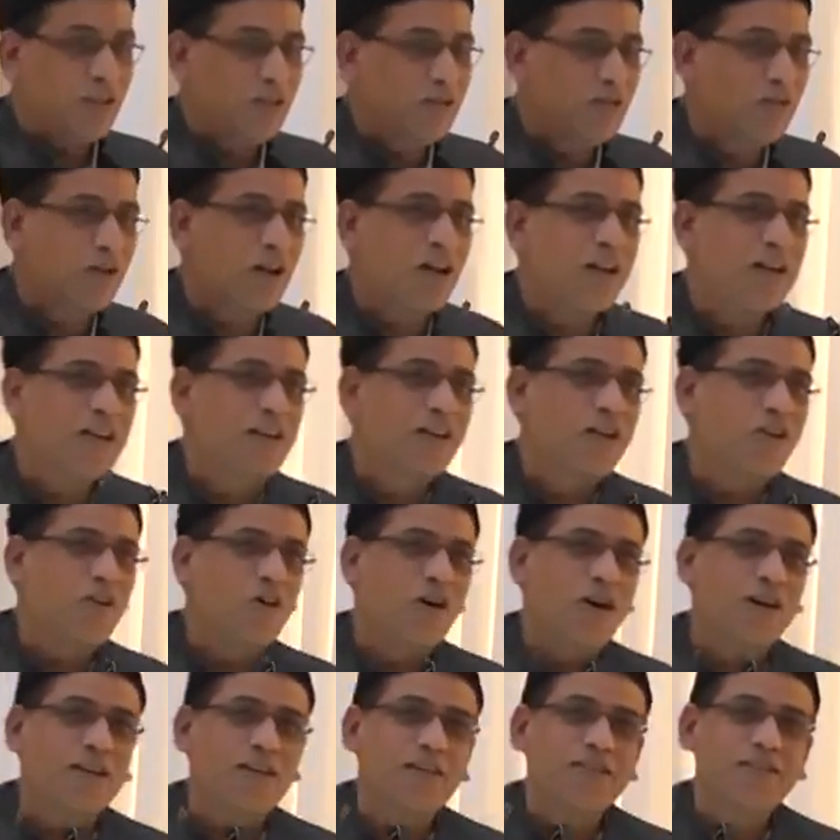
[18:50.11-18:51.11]
the Quranic
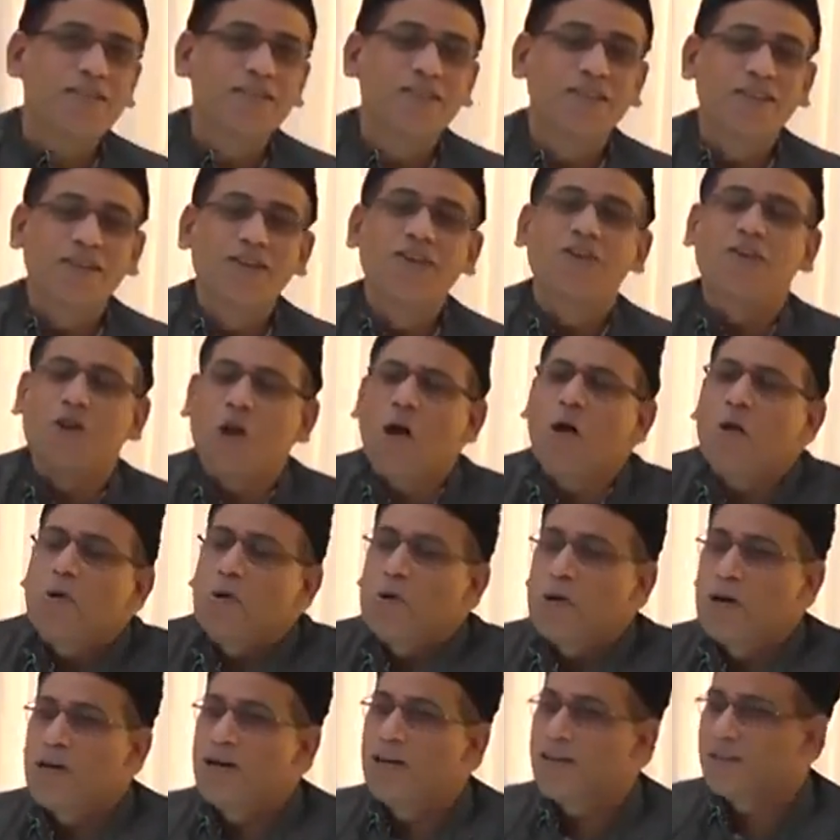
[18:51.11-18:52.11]
law, is
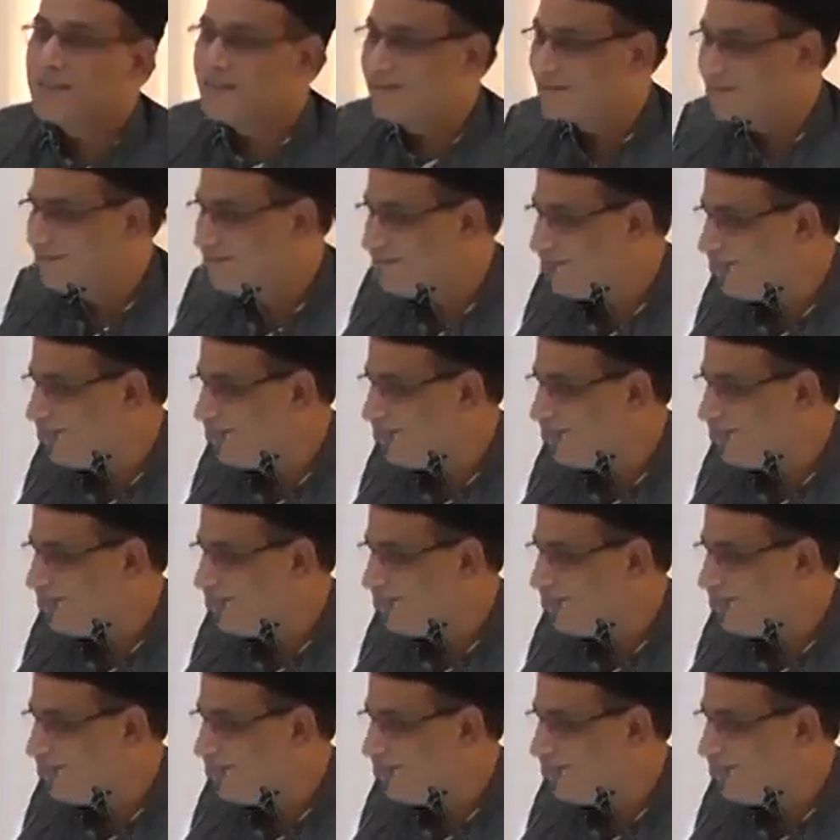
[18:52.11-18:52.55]
talk to her.